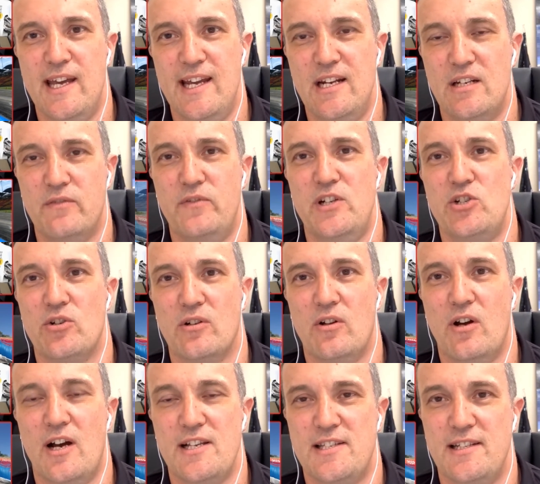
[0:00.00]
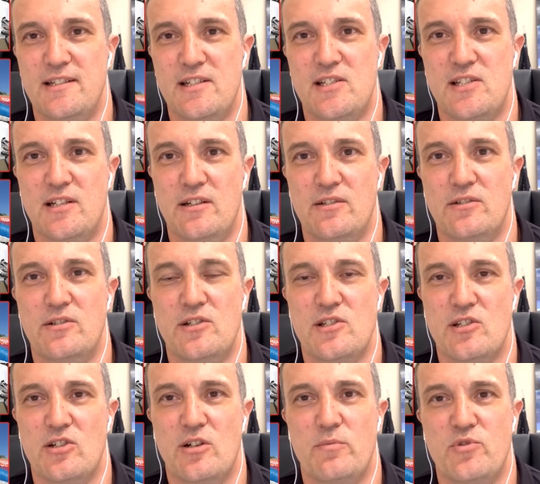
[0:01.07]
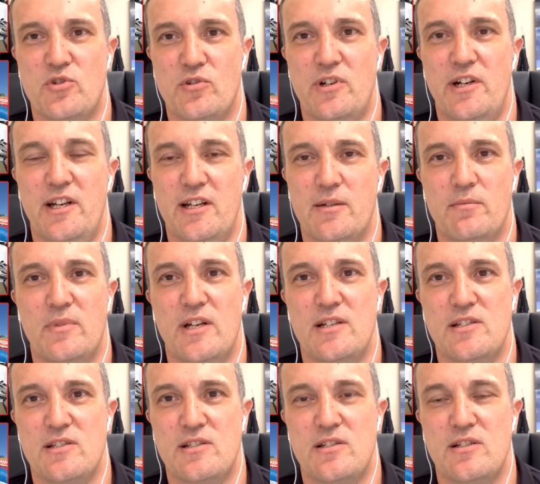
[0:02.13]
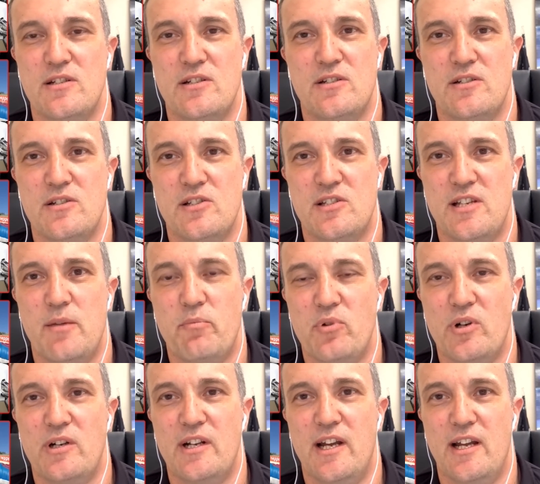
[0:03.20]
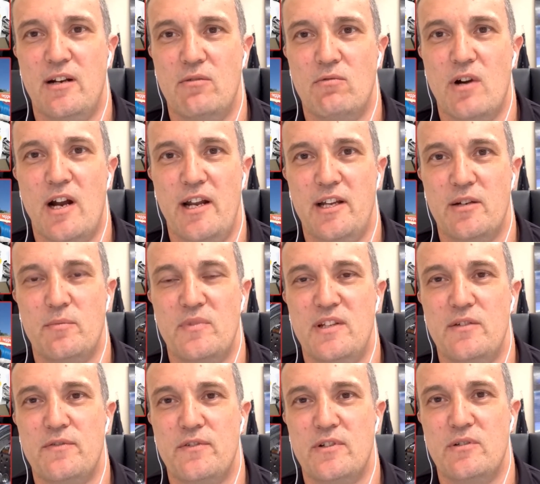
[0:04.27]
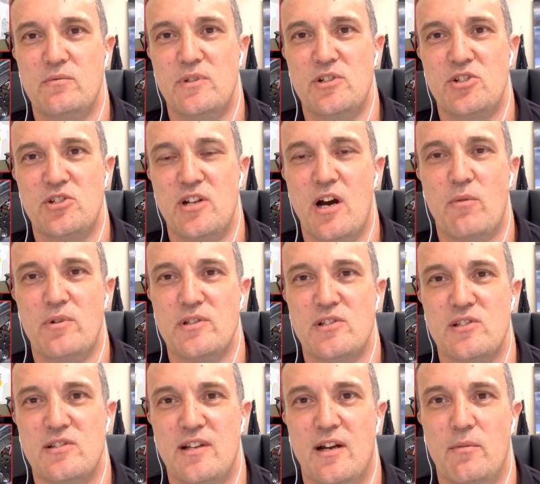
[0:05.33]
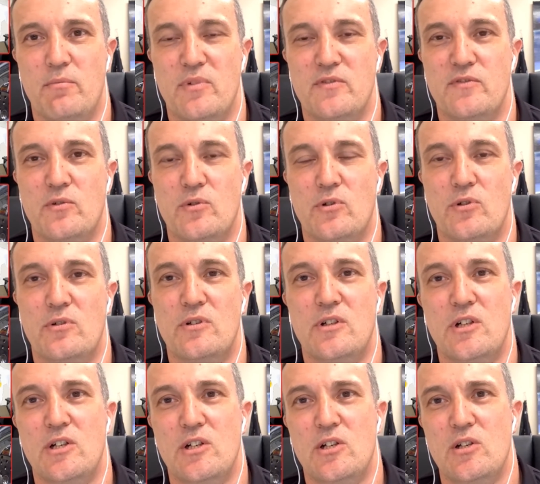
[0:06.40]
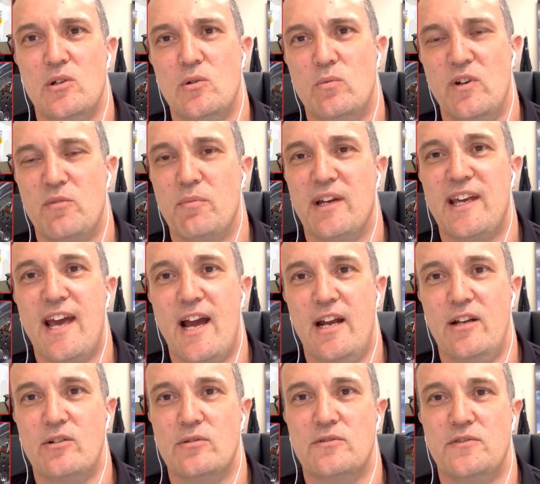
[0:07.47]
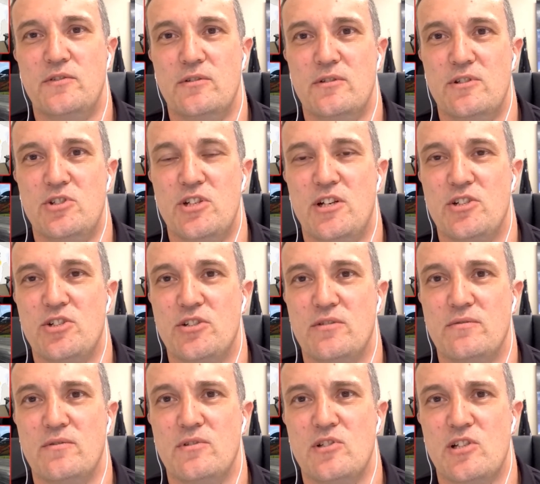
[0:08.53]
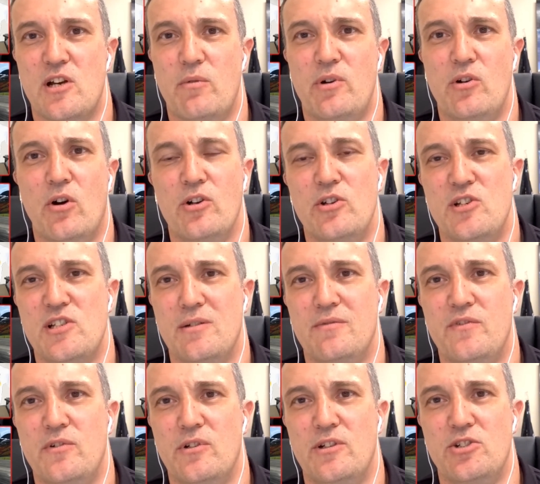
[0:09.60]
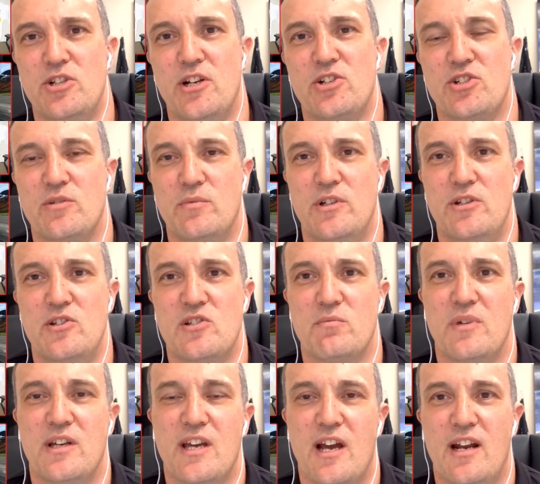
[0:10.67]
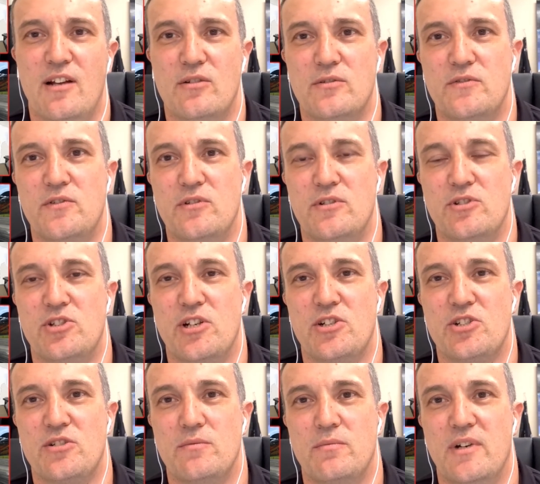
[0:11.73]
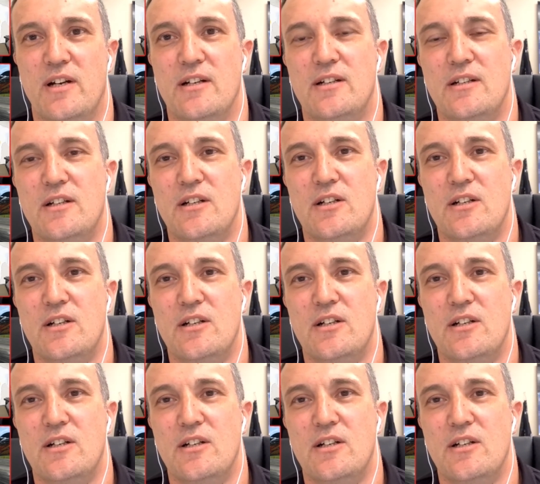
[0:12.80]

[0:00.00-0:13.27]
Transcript: individualizing the cylinders, and I'm treating them as separate and running them different, which no one's done before with mechanical fuel injection. So we're not using fuel injection, we're using mechanical fuel injection, but